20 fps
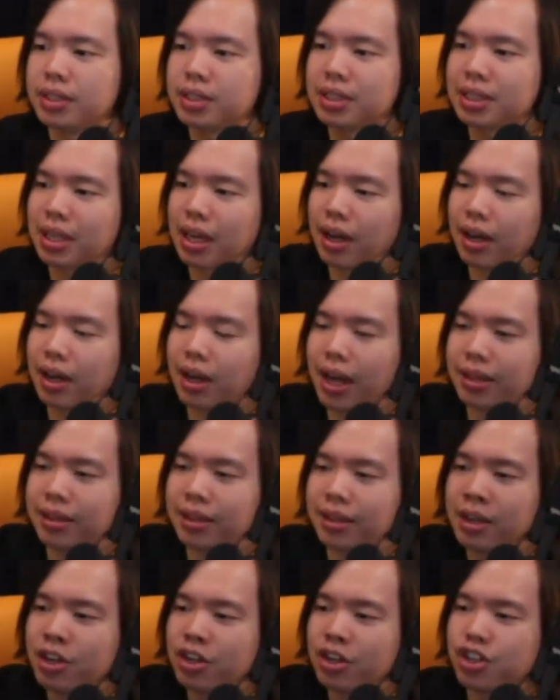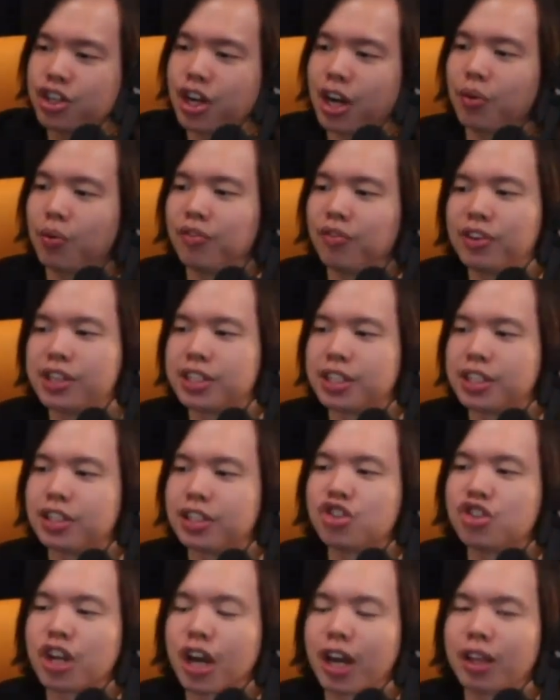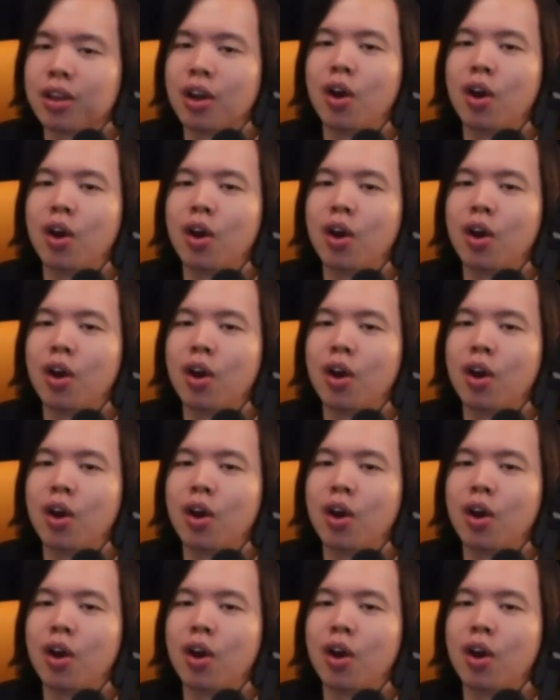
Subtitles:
And share with us in the chat.